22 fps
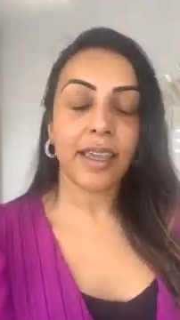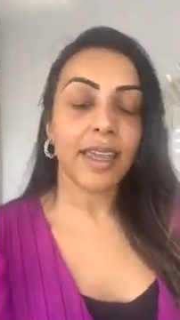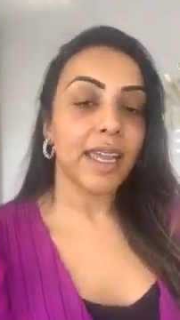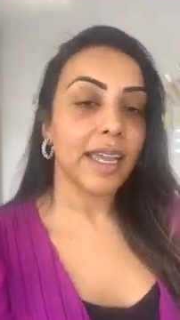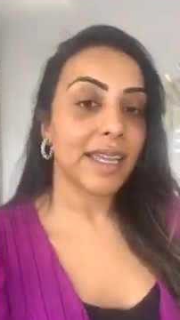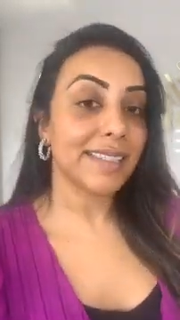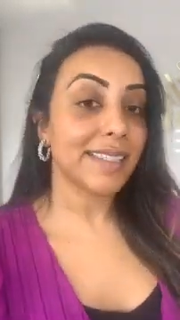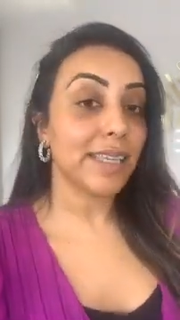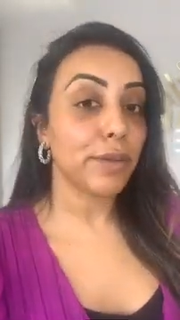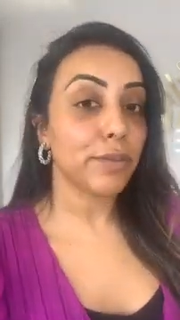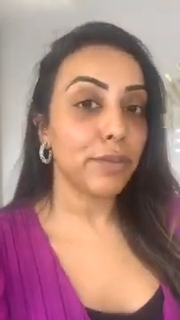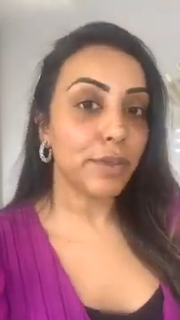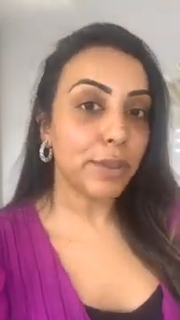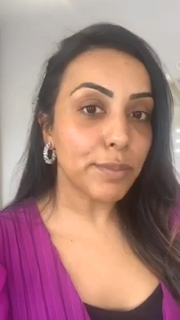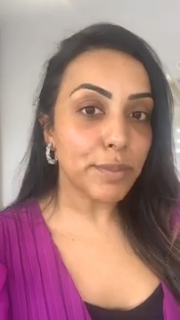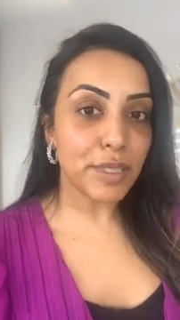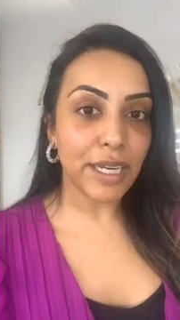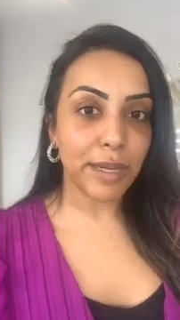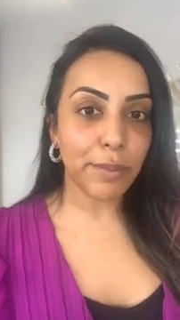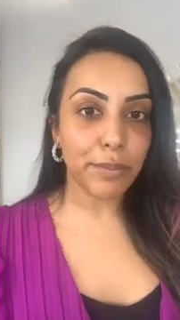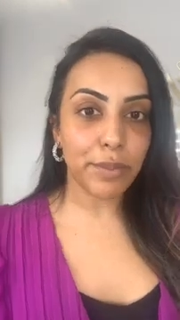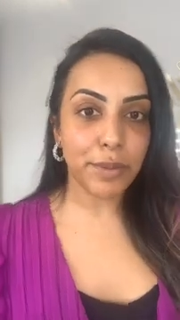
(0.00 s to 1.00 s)
It's at room
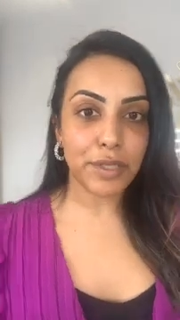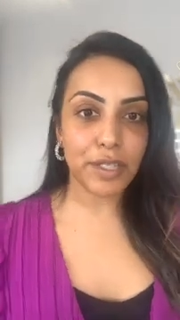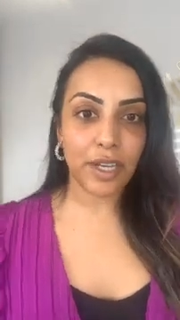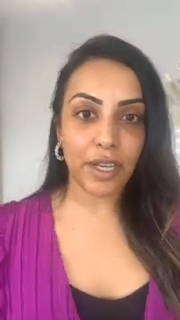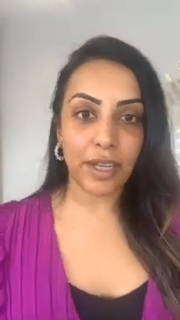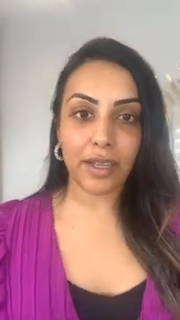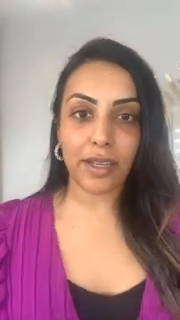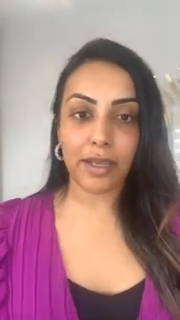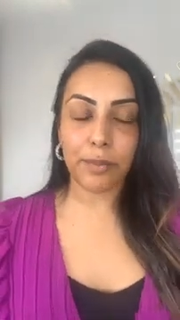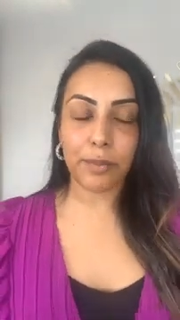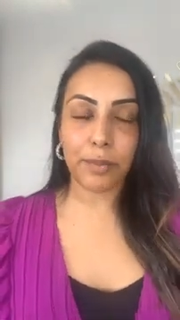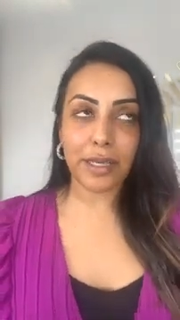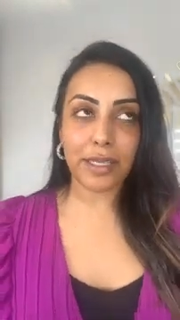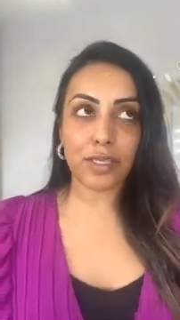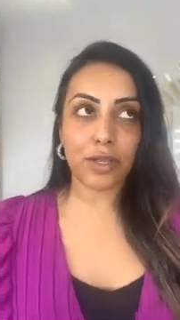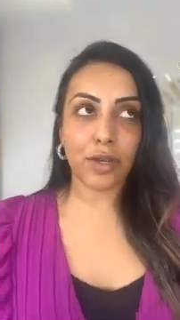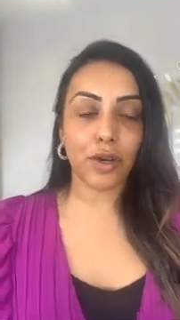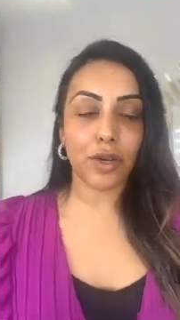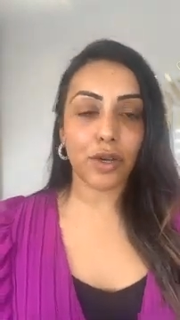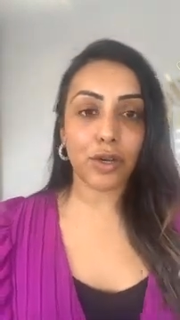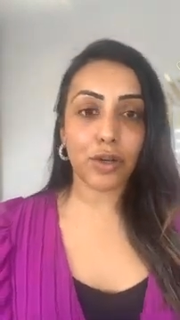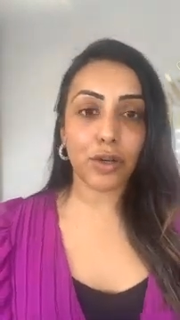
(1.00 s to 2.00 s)
temperature, but it's
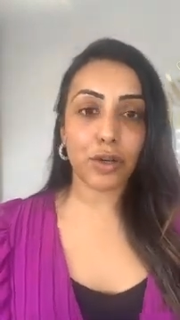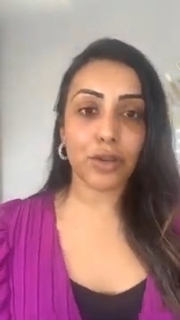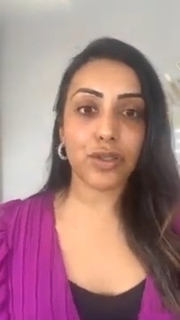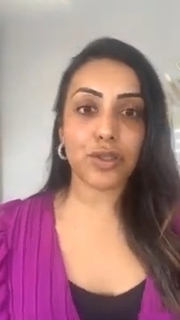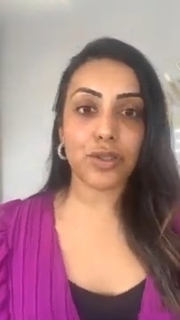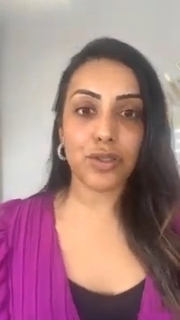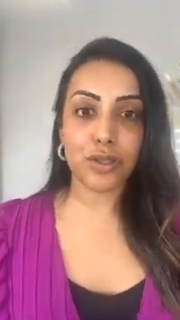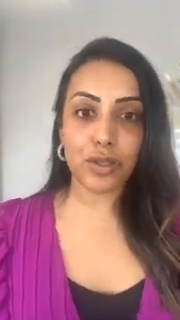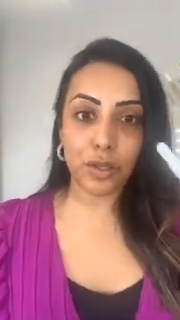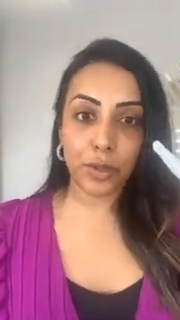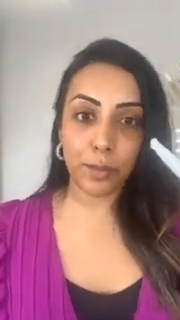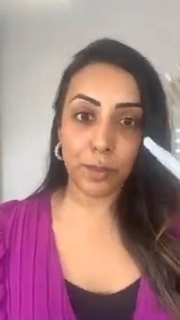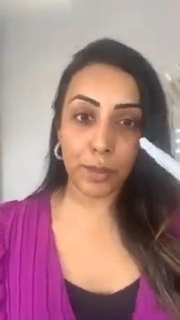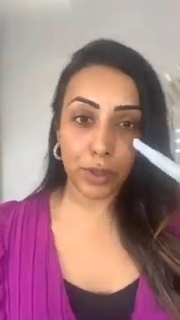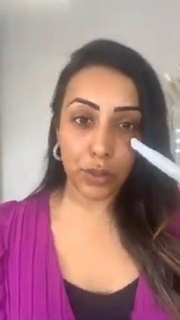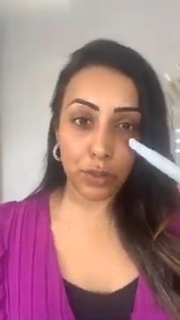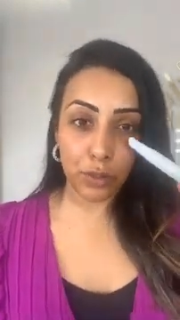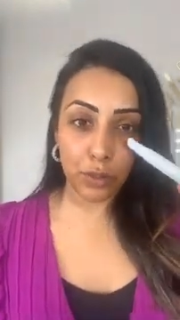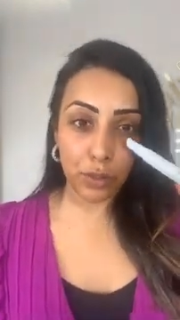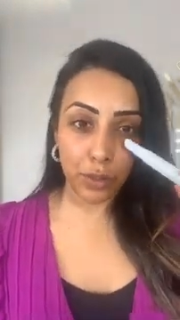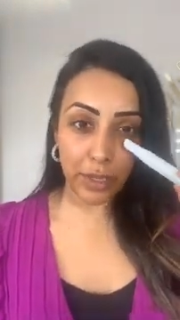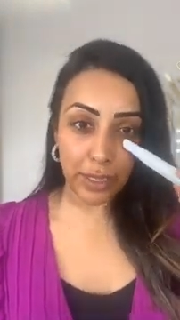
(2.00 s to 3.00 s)
got a super
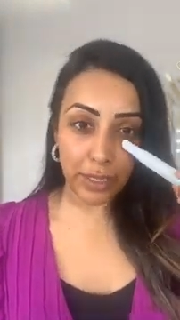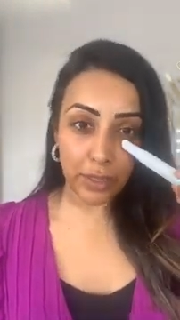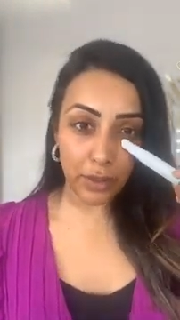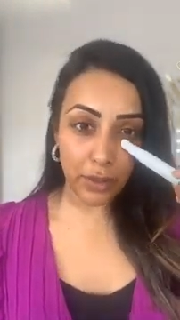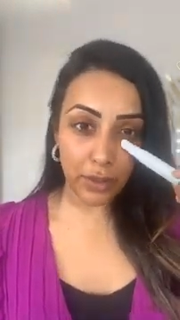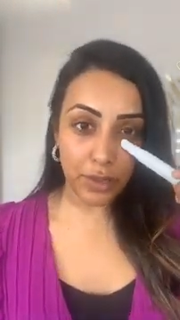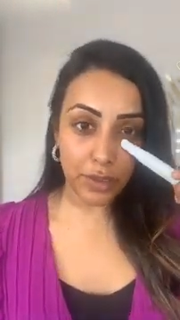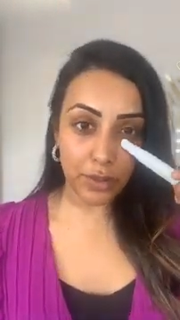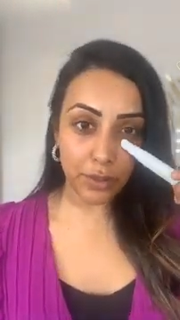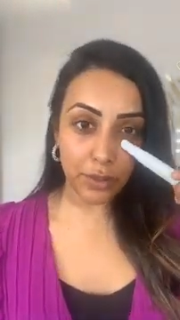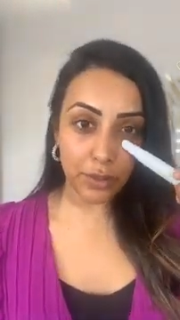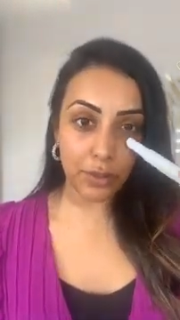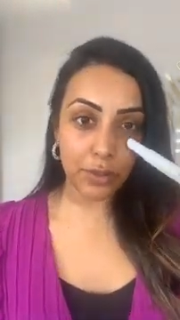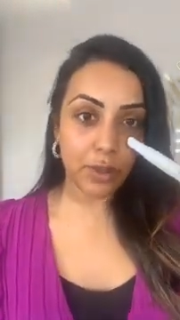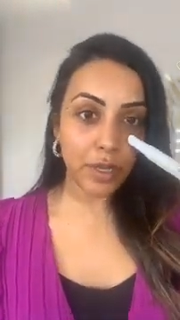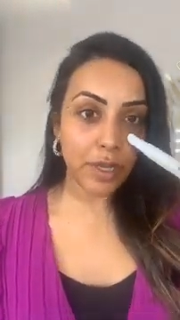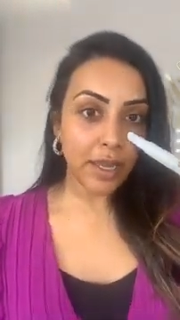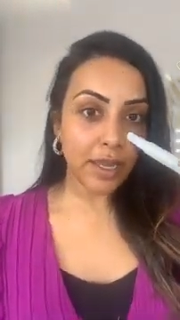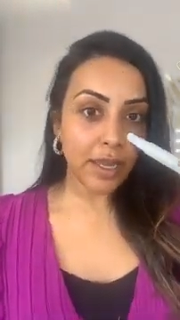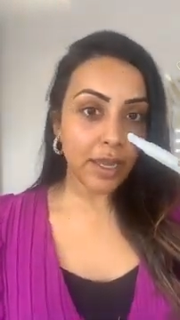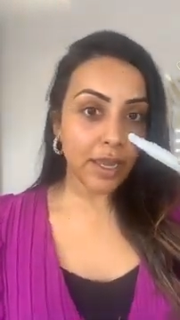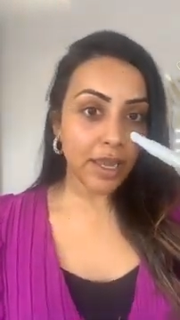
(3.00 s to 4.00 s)
cooling nozzle.
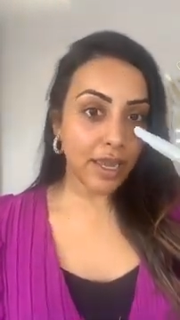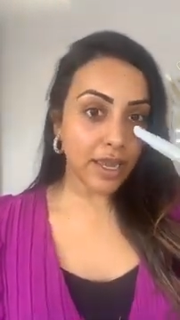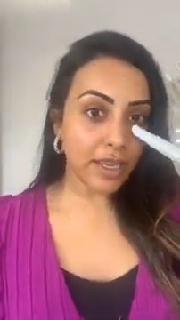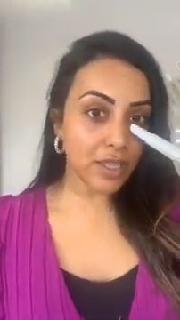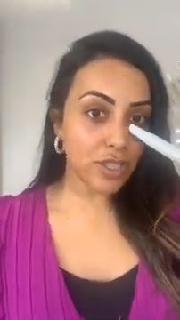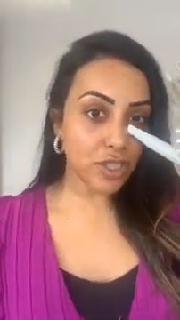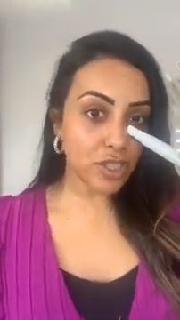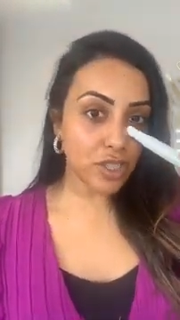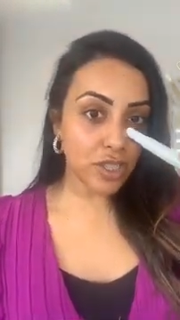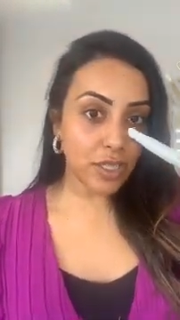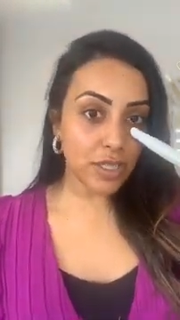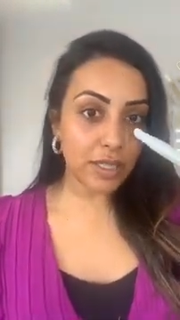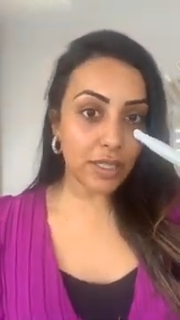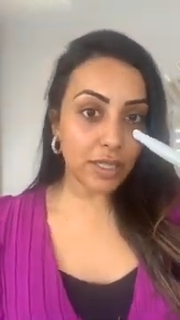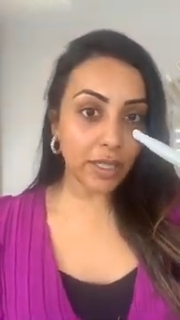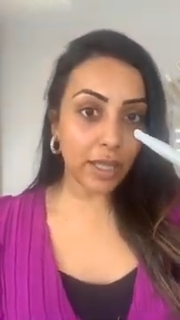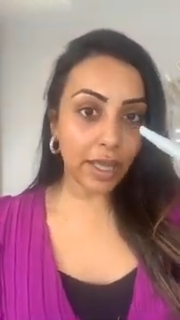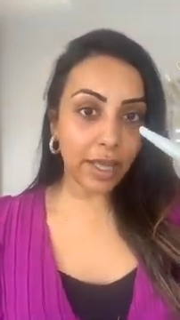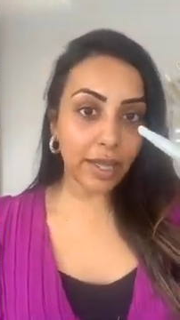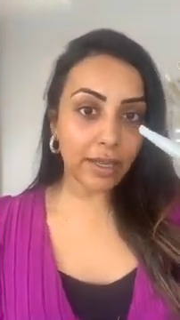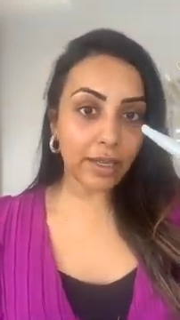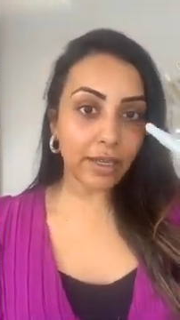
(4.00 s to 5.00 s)
It's just
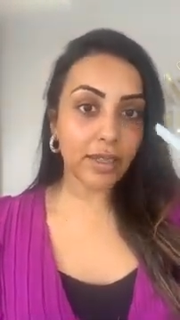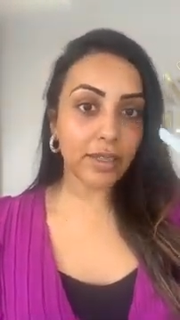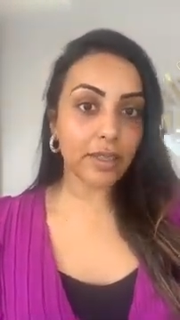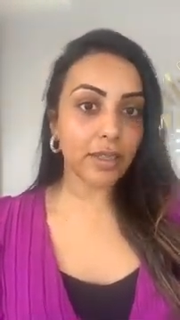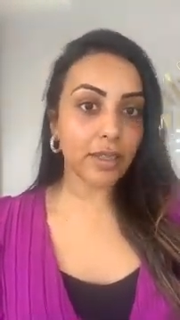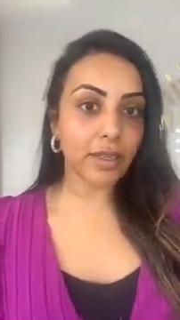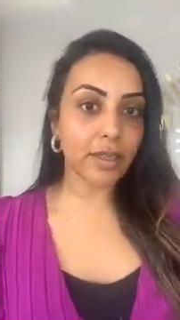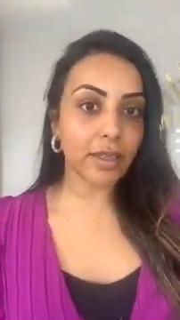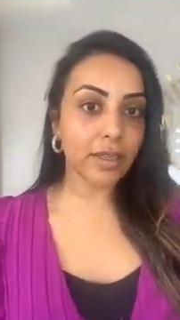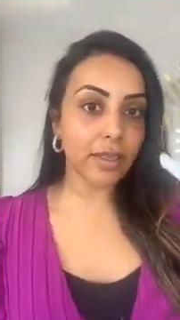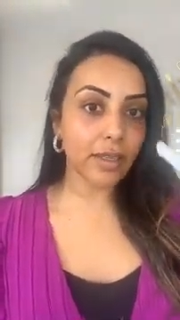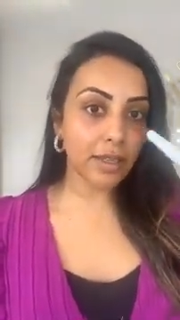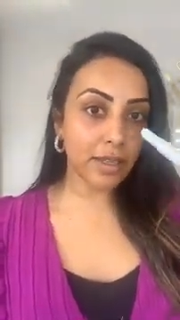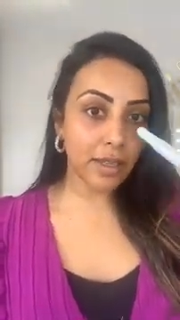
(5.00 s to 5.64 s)
like the,